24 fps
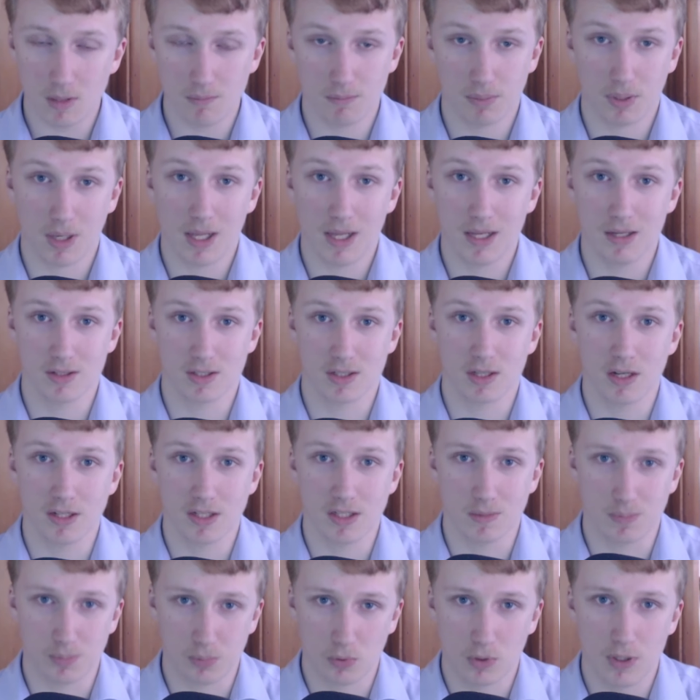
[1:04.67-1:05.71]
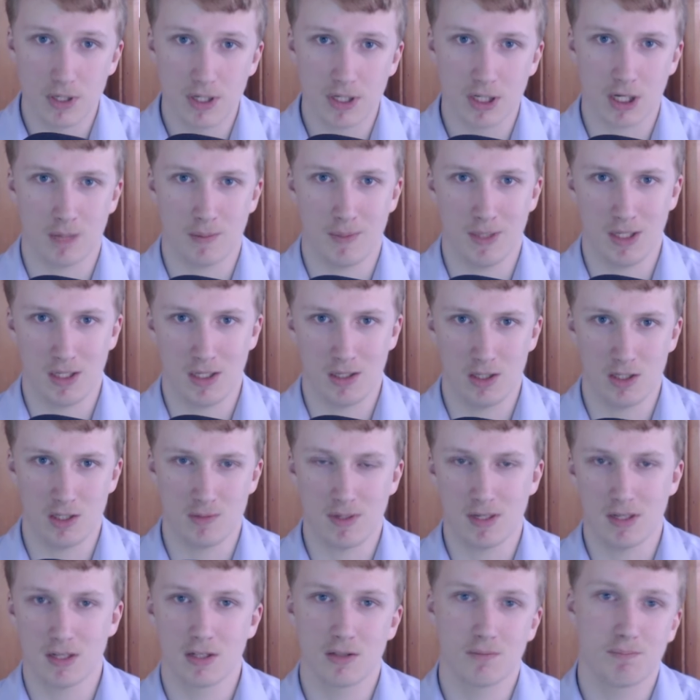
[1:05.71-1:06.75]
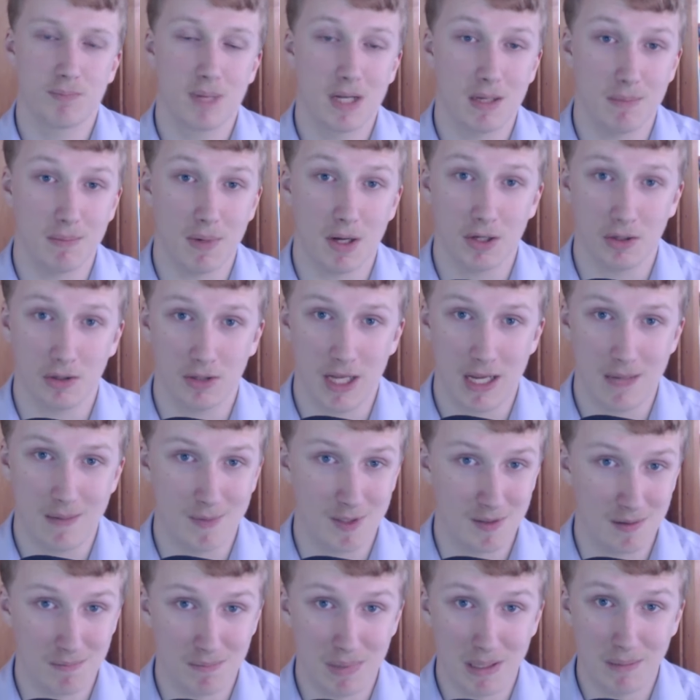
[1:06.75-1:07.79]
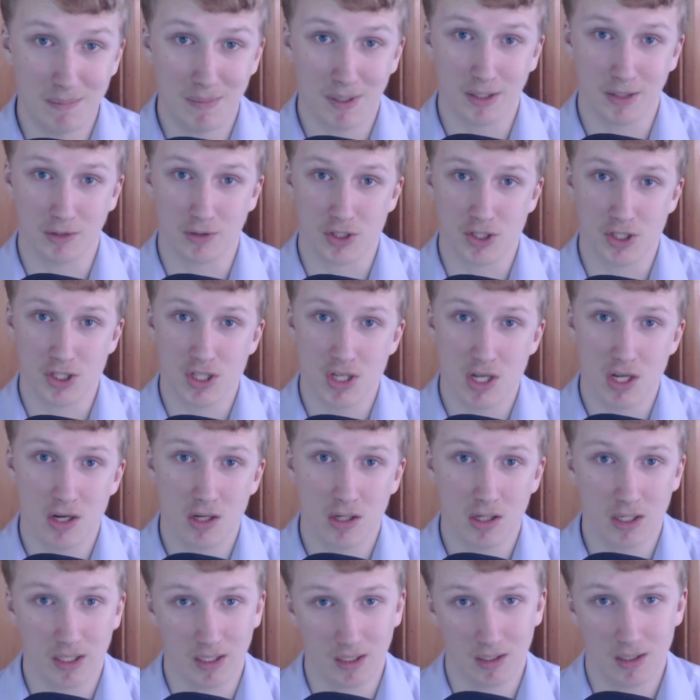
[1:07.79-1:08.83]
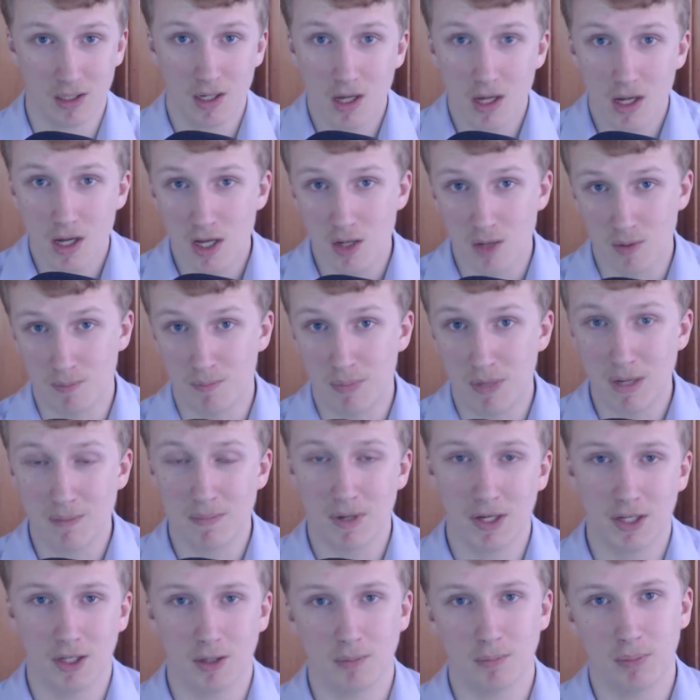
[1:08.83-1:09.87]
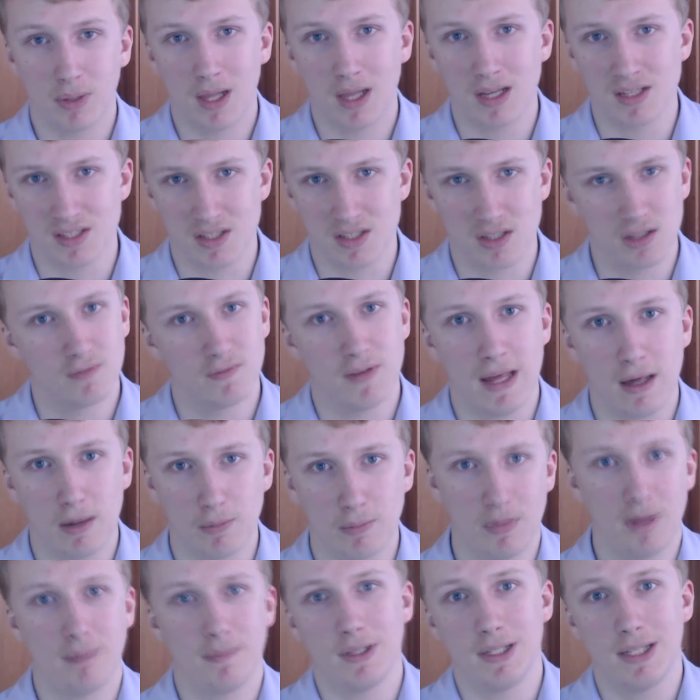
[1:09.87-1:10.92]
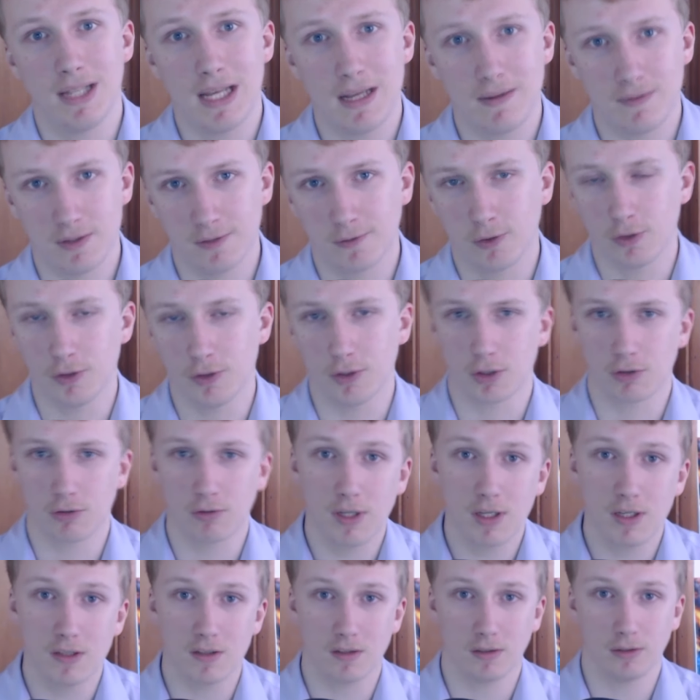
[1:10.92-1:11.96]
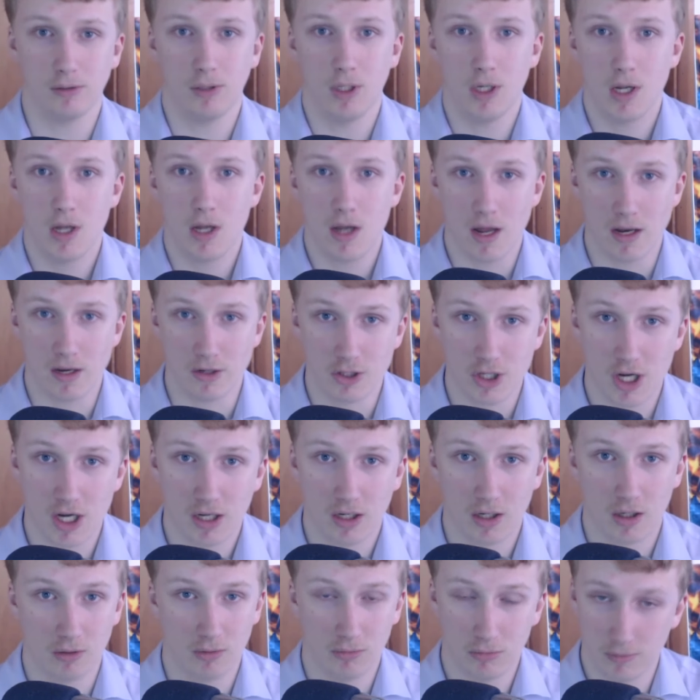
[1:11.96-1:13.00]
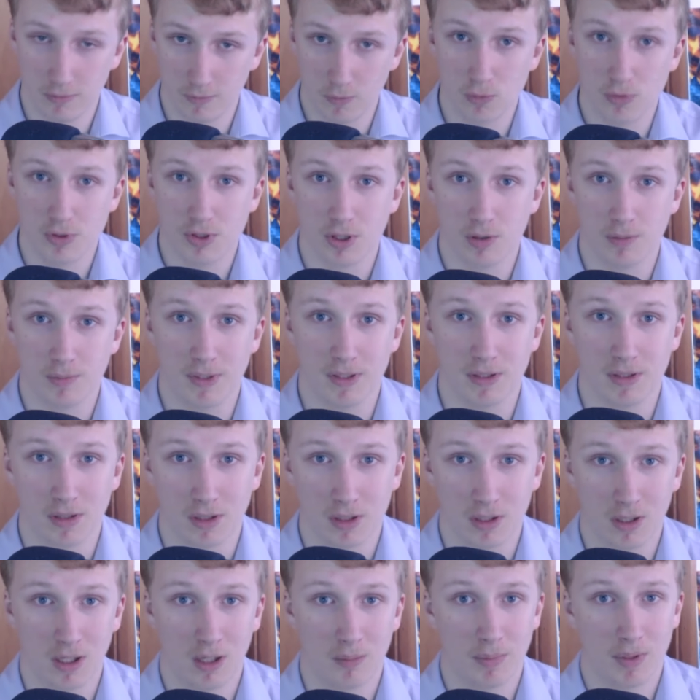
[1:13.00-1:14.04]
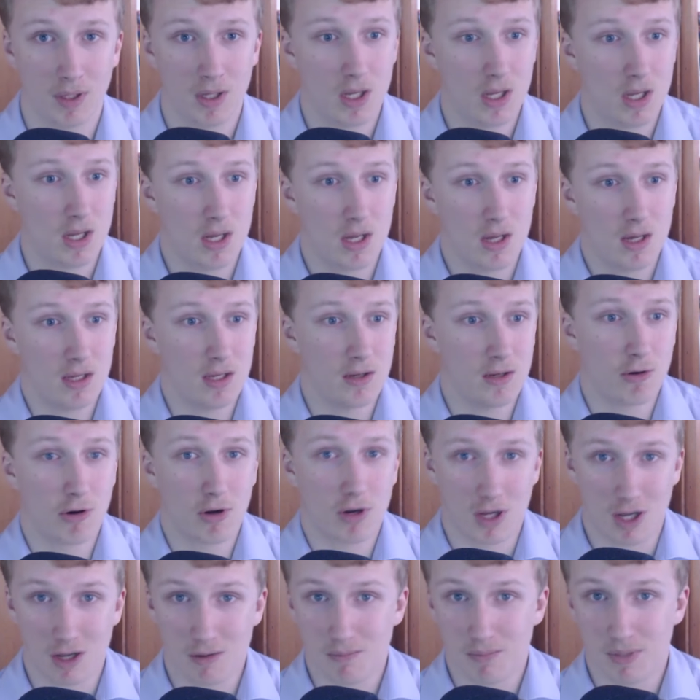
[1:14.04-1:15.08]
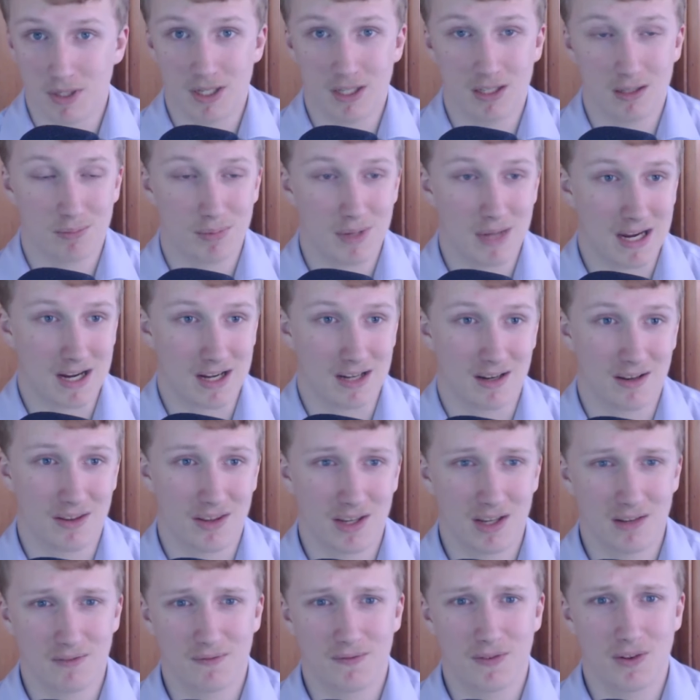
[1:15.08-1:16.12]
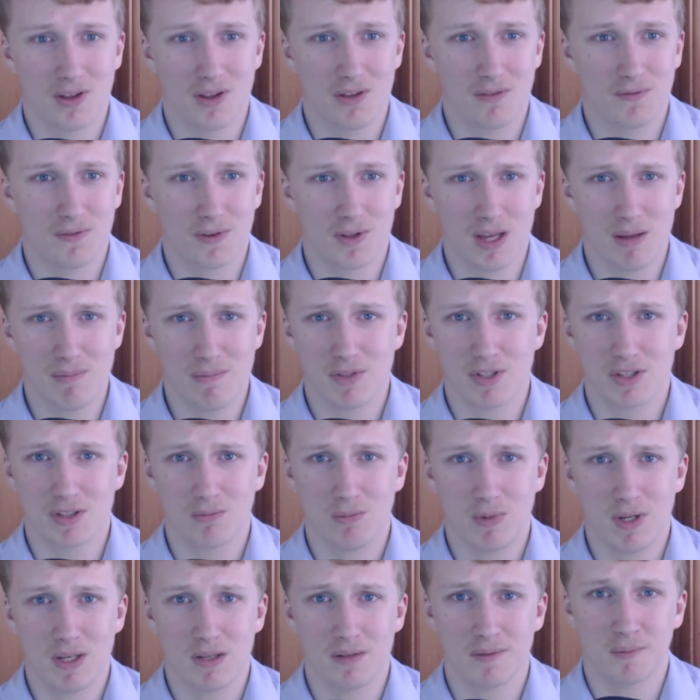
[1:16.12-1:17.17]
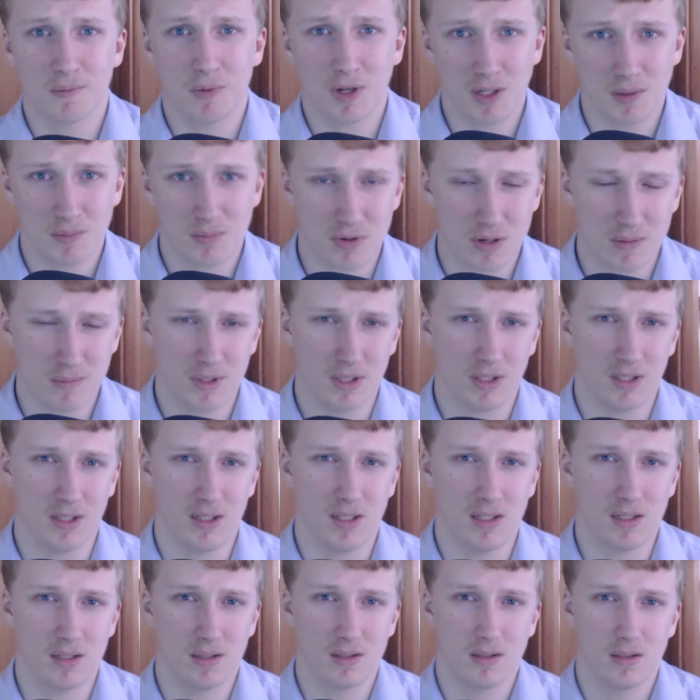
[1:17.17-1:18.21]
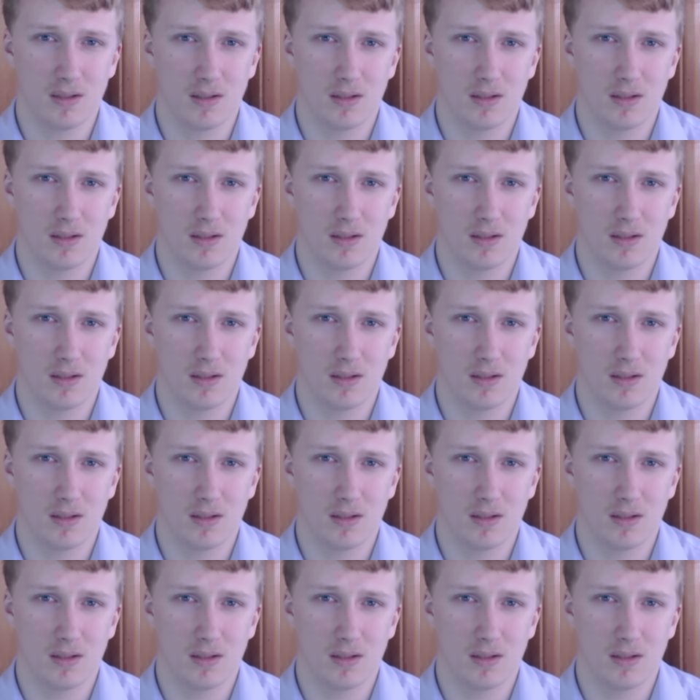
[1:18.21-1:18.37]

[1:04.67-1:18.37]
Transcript: players like De Bruyne coming in. You spent big money on him. You spent big money on Sterling. You have big money on players that have now maybe left. You've got Negredo and Dzeko, who have also been at the club. You've got Kompany at the back, and I think for for them to win one Premier League